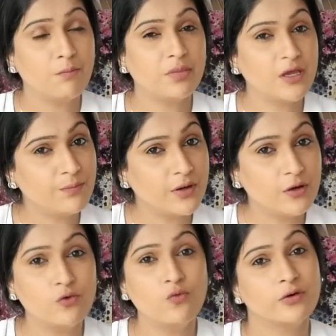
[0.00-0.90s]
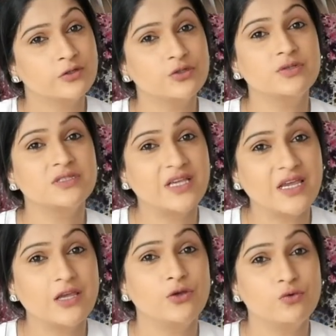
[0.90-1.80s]
People who want to
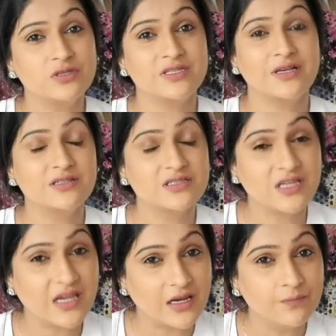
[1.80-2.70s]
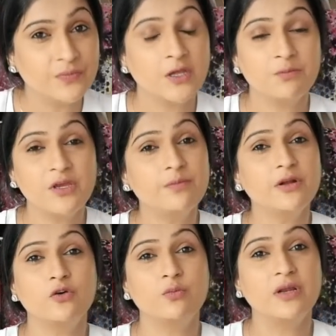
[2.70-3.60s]
see you succeed.
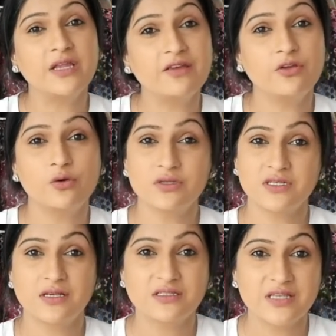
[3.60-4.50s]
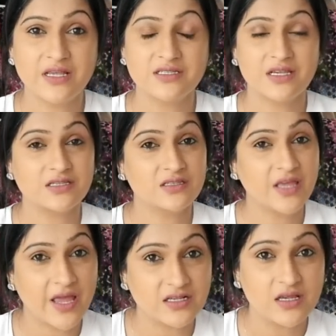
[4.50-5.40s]
People who believe your success is
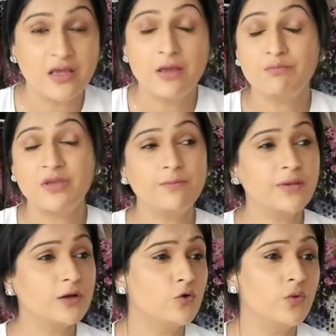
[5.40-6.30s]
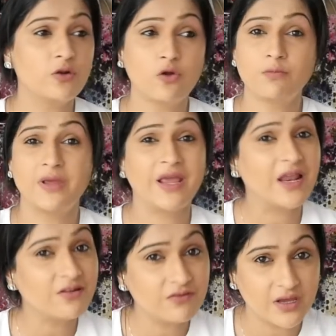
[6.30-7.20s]
theirs. People who will not be
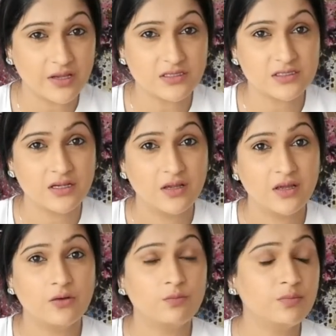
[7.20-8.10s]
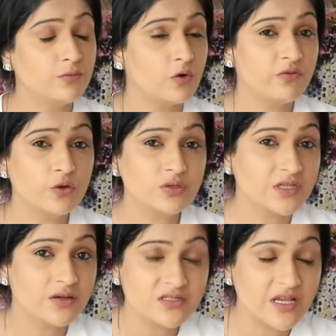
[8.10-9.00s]
envious of your
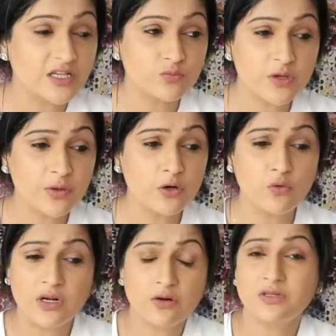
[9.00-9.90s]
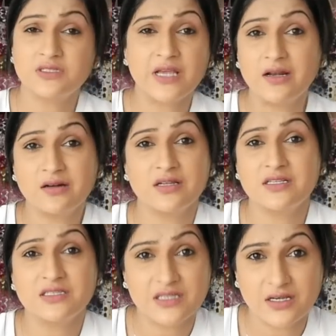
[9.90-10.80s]
success. People who will not silently
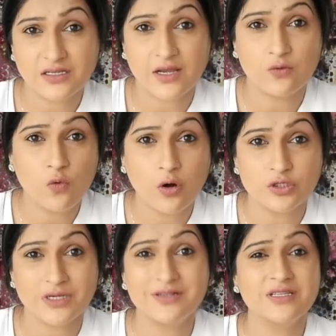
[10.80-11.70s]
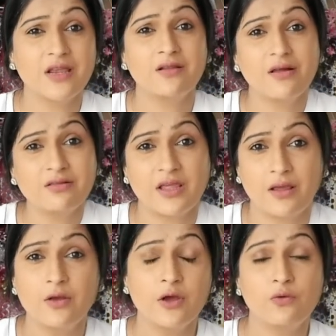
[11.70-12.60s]
sit and watch and say
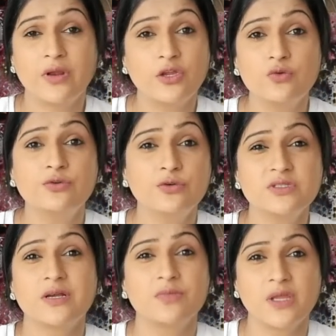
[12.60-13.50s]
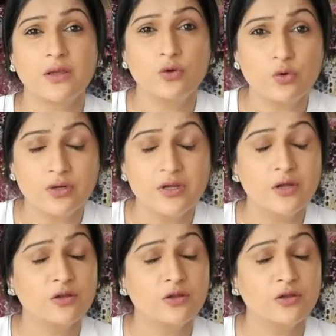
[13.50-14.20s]
nothing when you do something good.